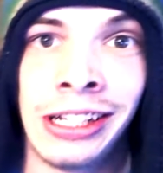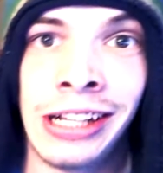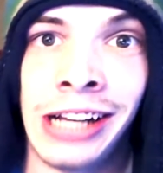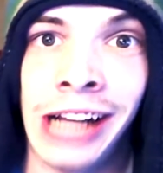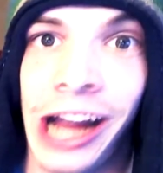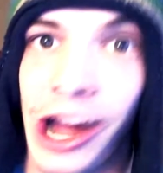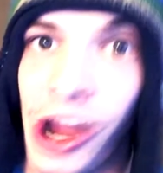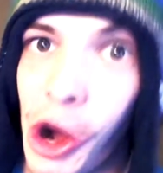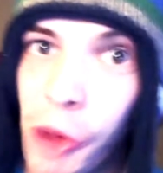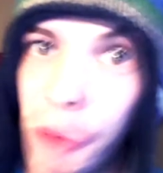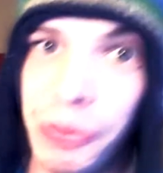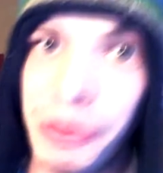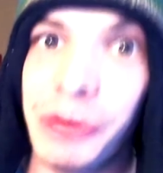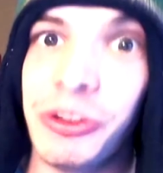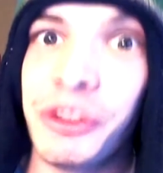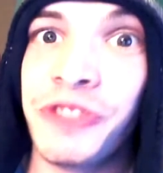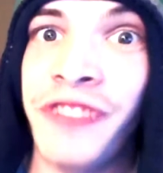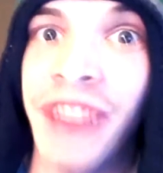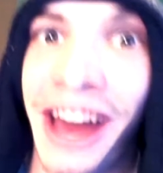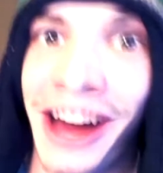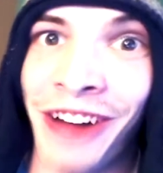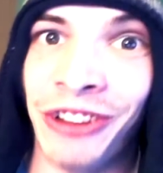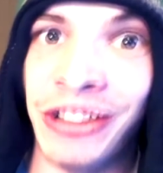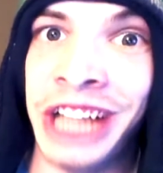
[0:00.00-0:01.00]
I hope it was
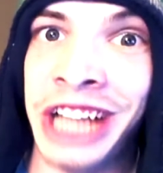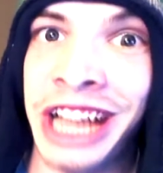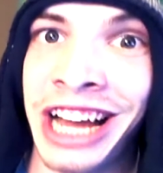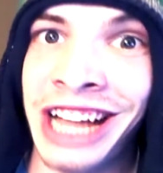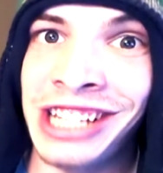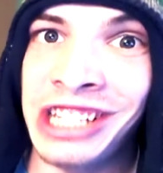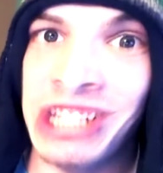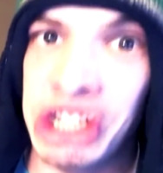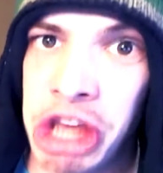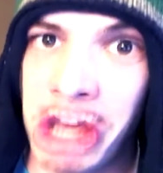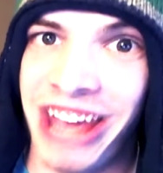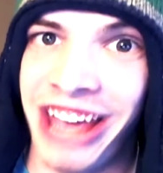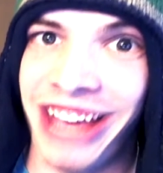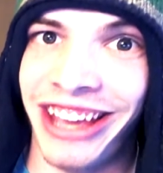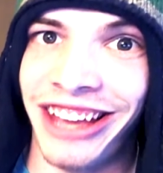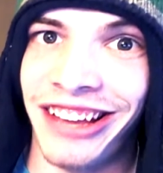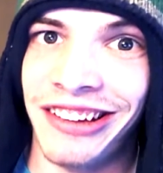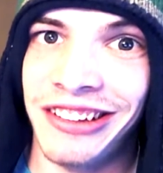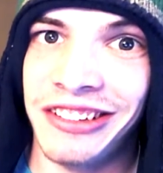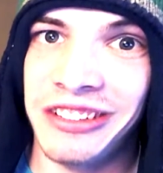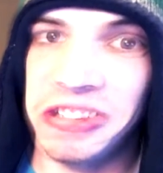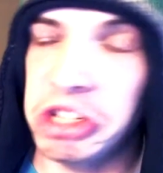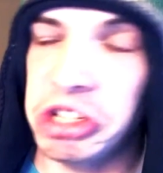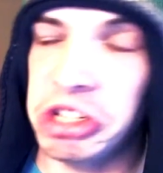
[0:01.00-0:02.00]
Valentine's Day,
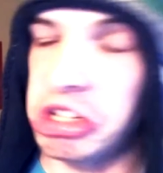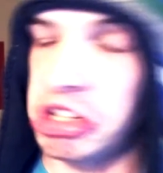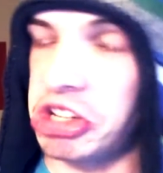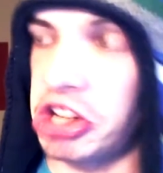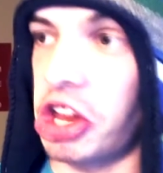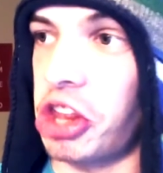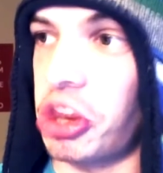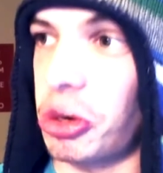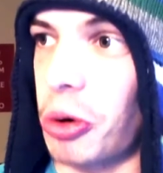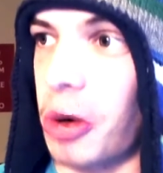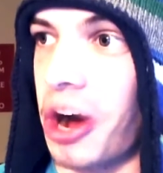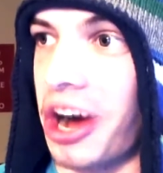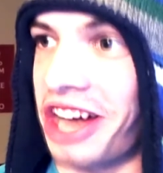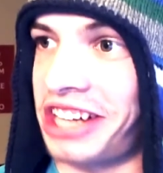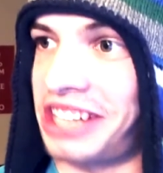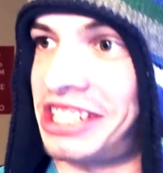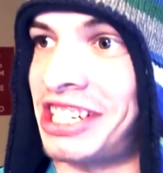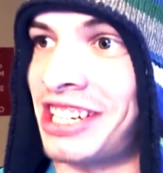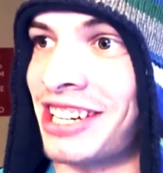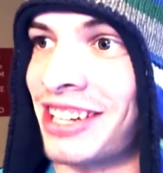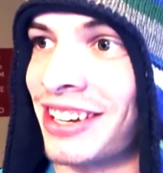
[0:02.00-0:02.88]
because otherwise,